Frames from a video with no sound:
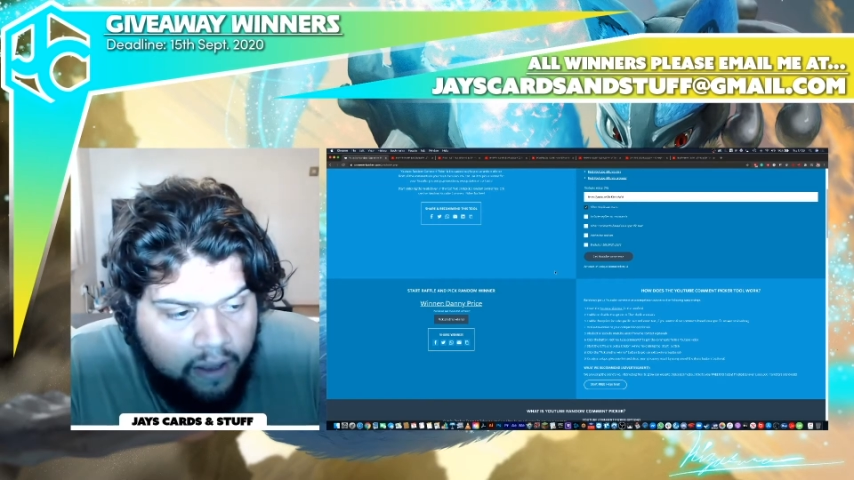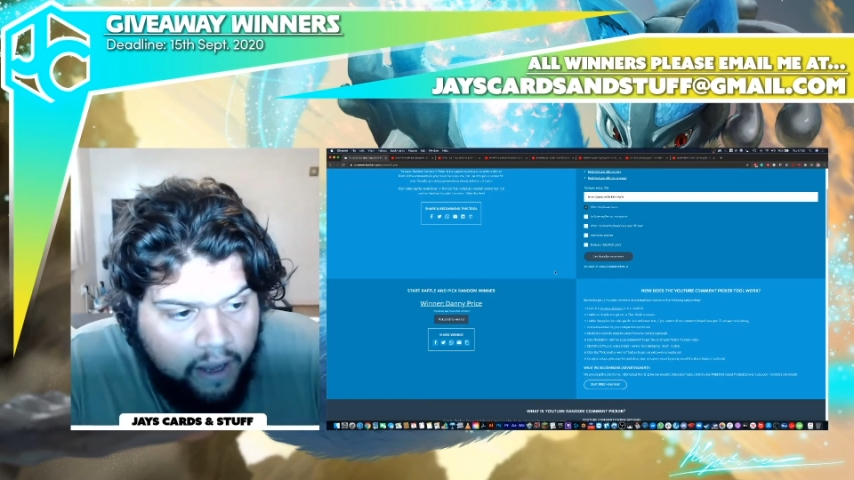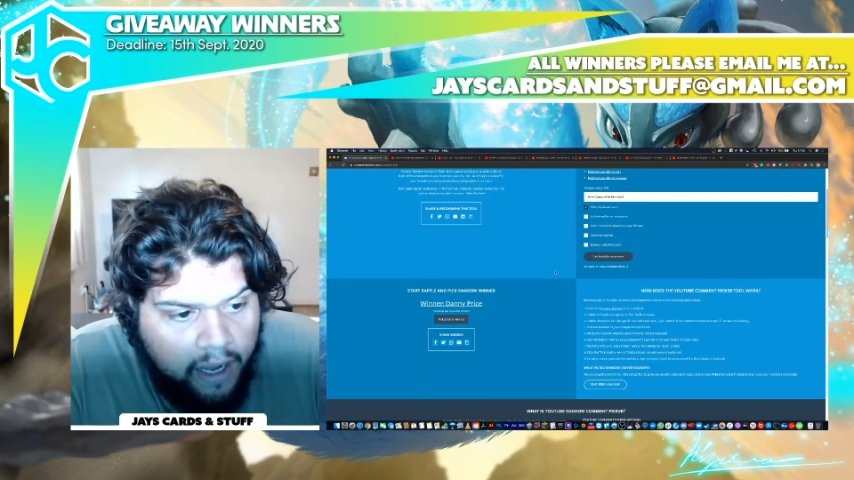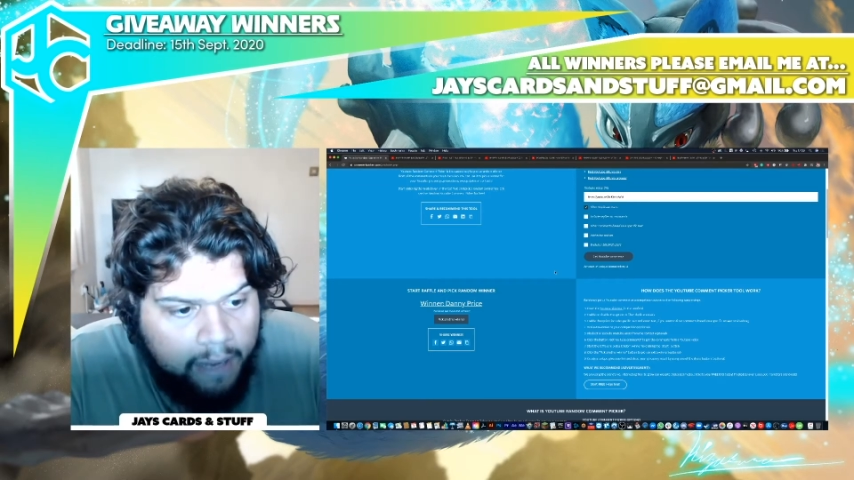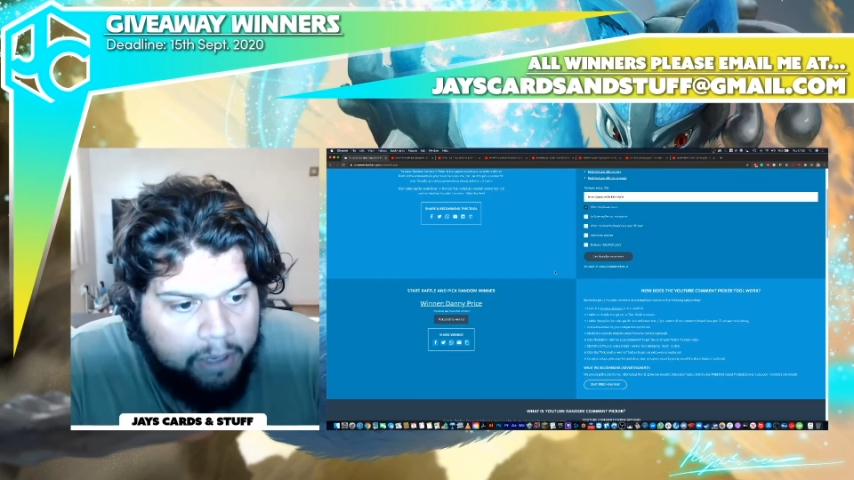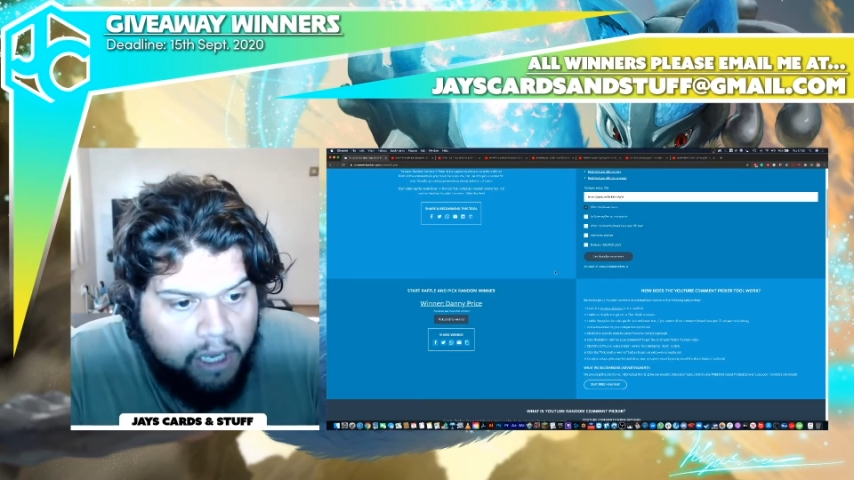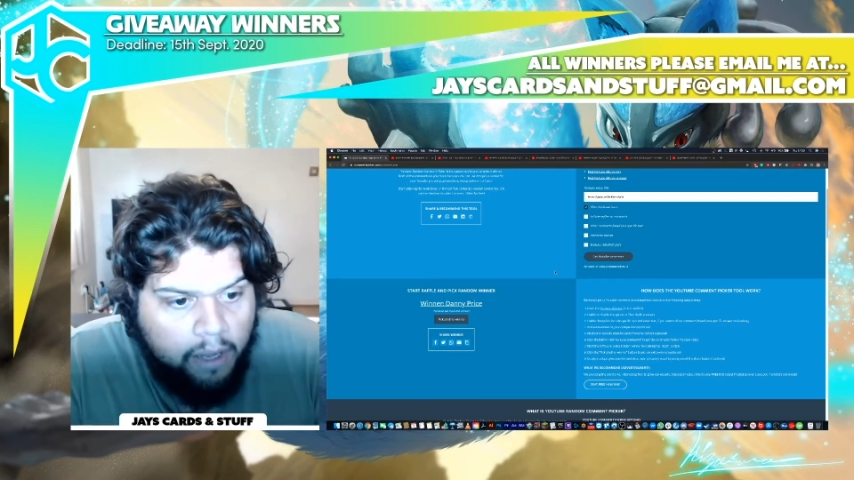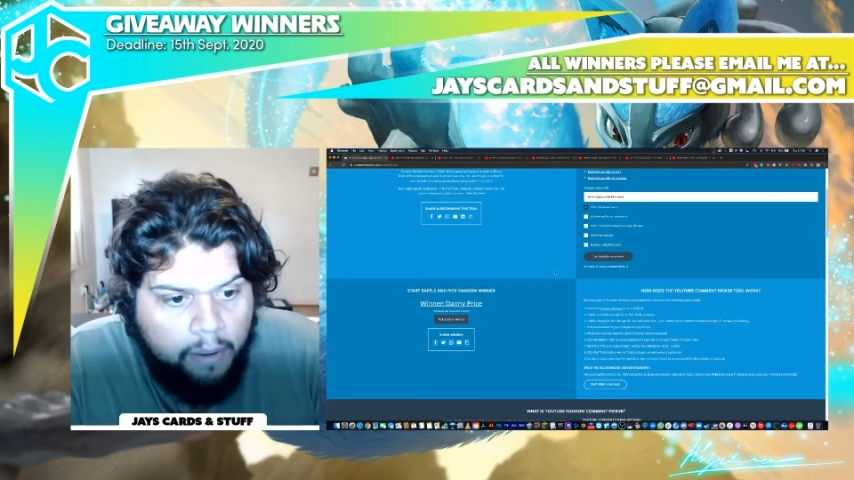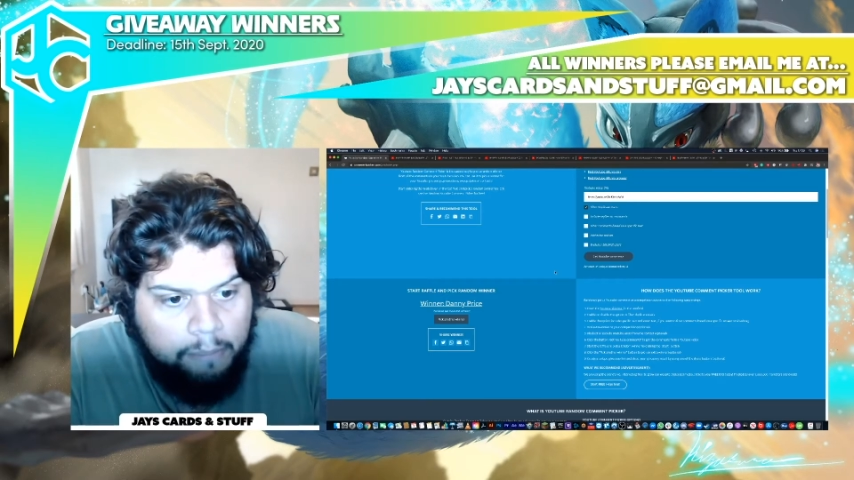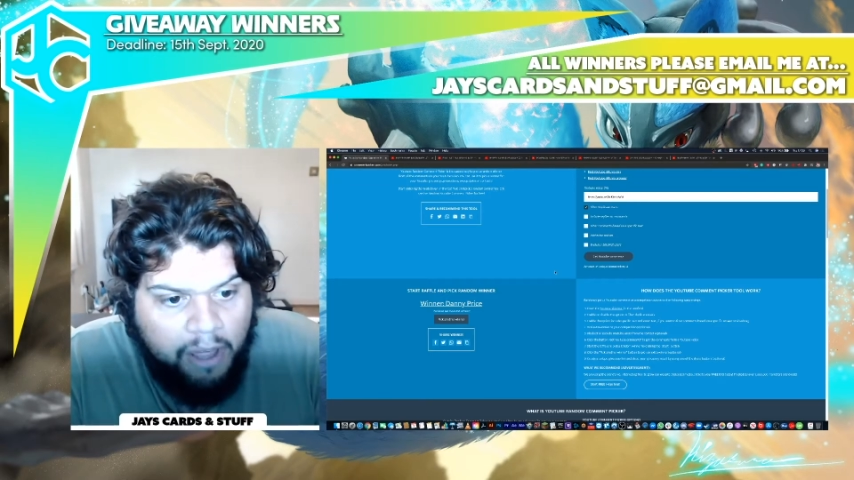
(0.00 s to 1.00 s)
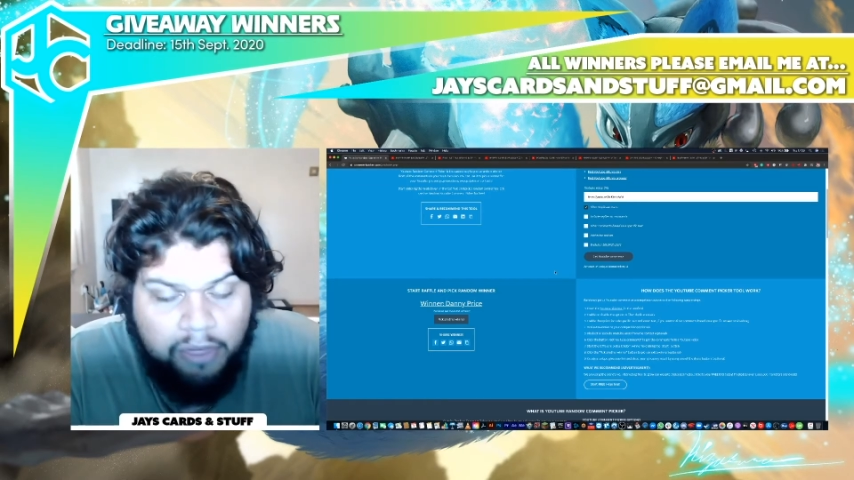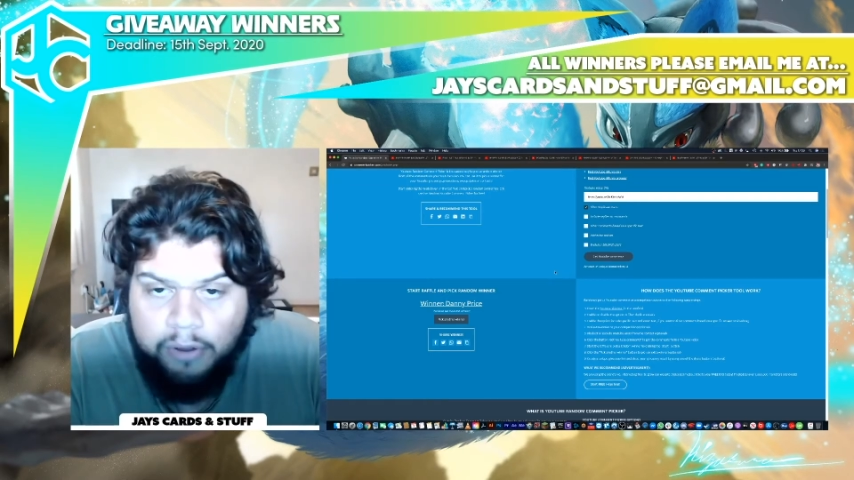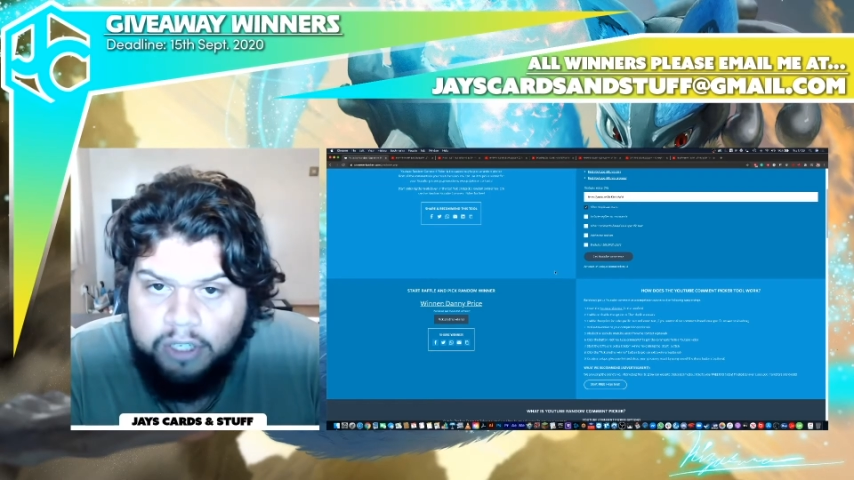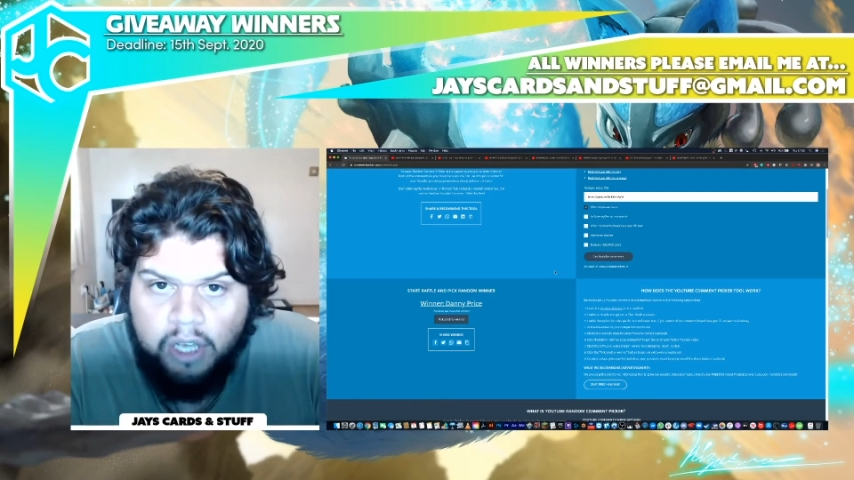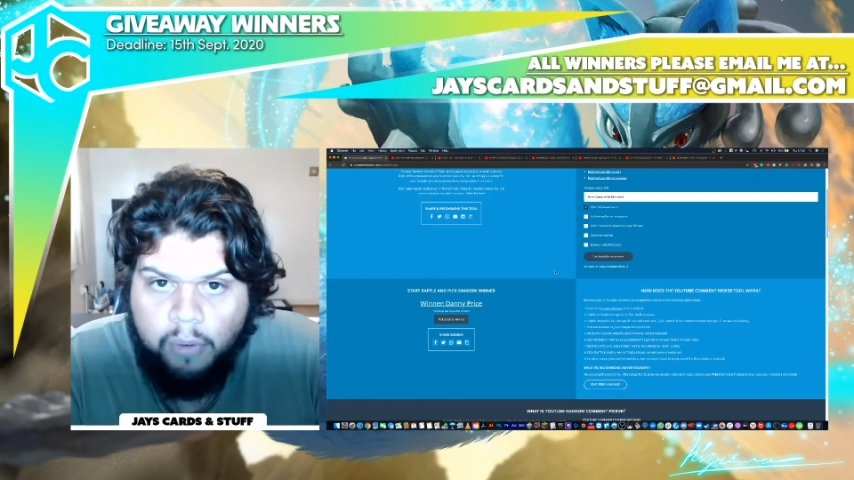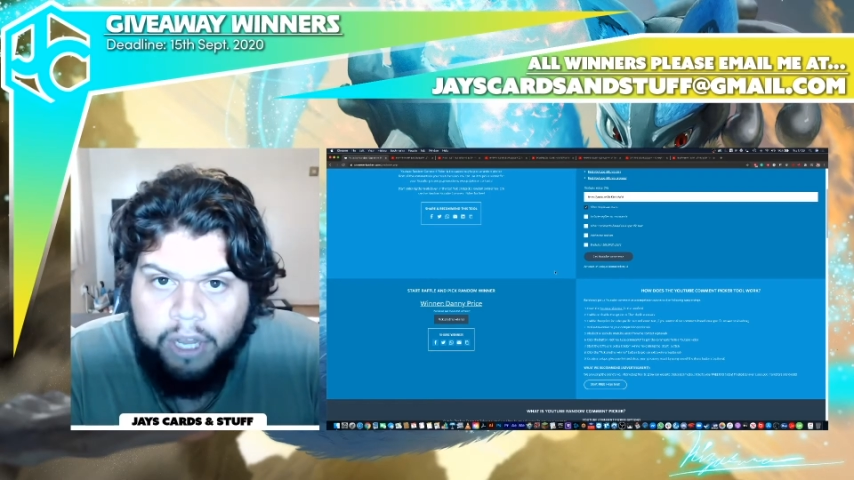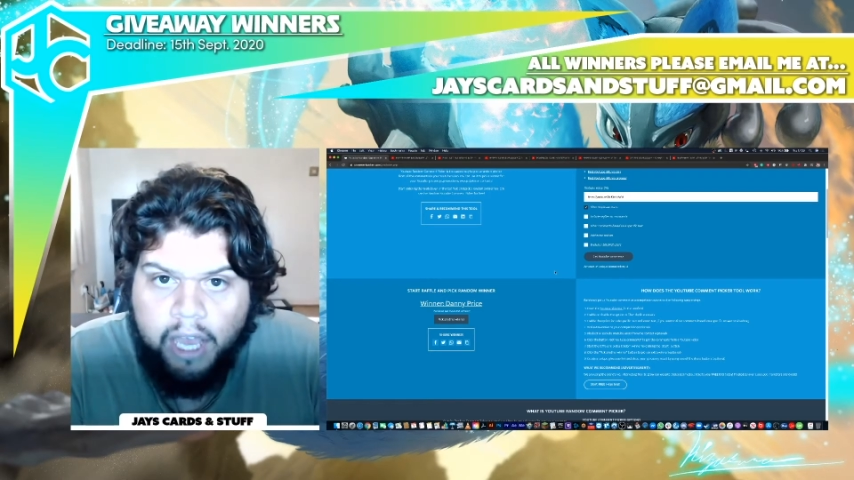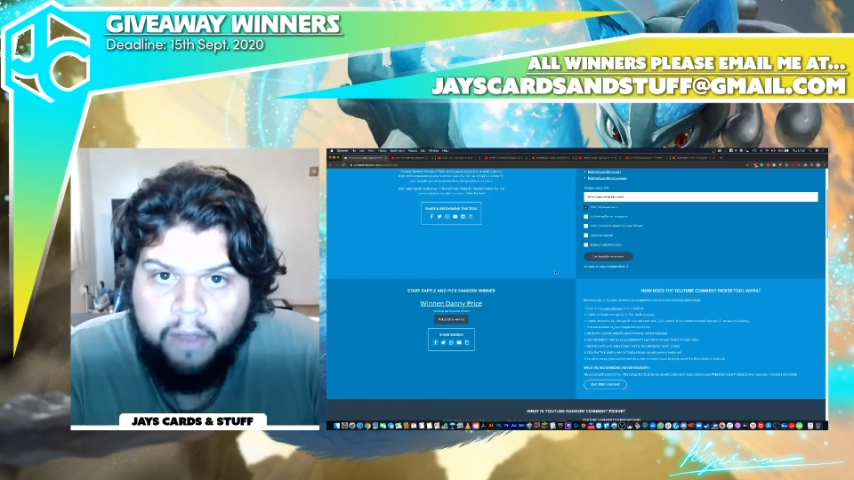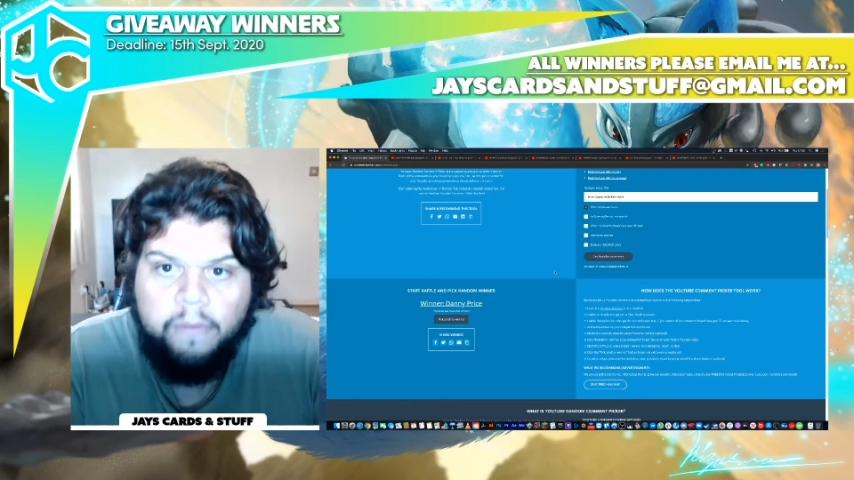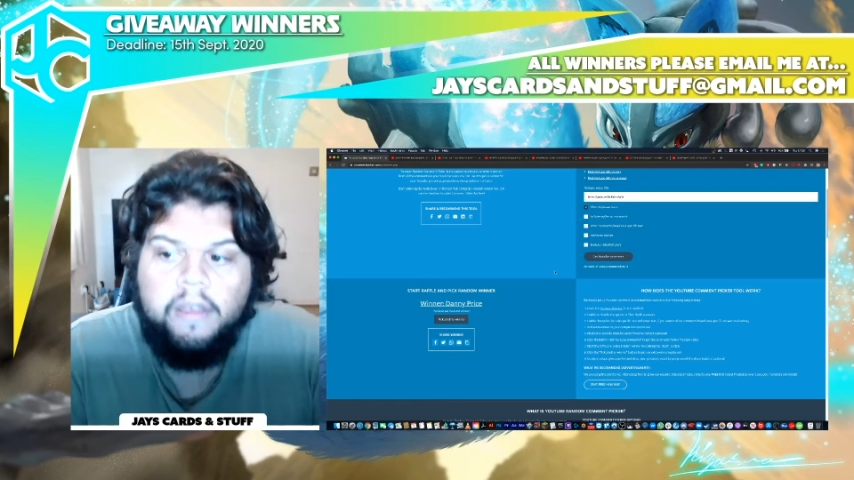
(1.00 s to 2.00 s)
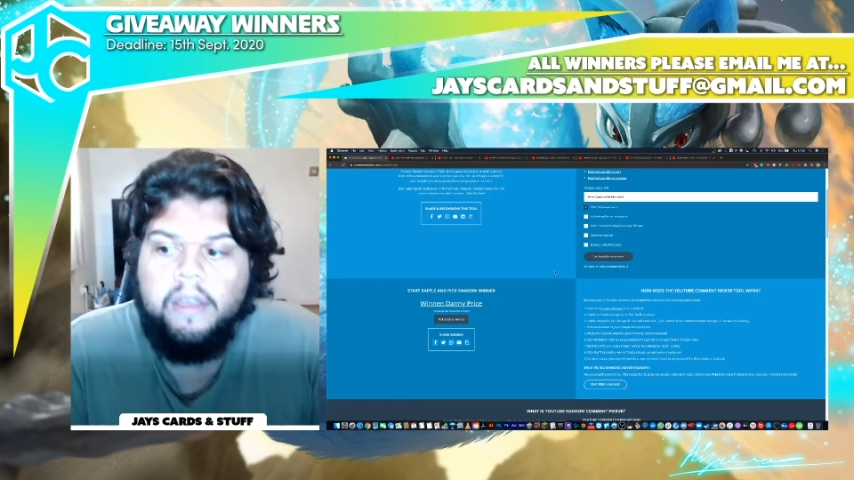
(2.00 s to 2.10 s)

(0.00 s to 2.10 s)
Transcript: um, a, a month or so ago,